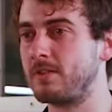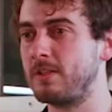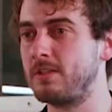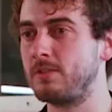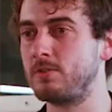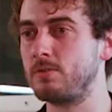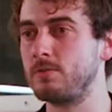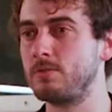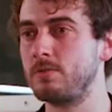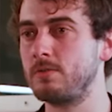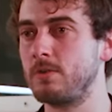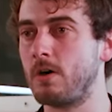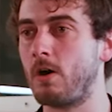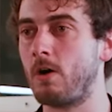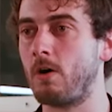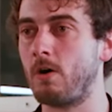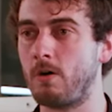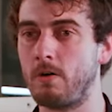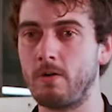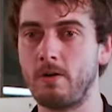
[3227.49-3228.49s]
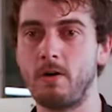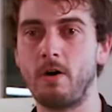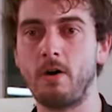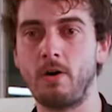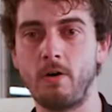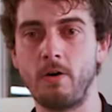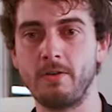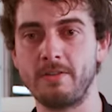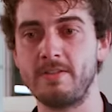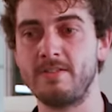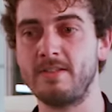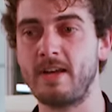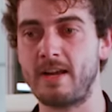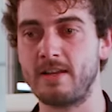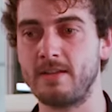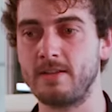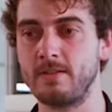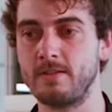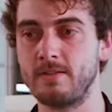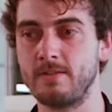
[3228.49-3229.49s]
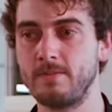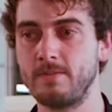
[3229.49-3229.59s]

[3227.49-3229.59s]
into our design.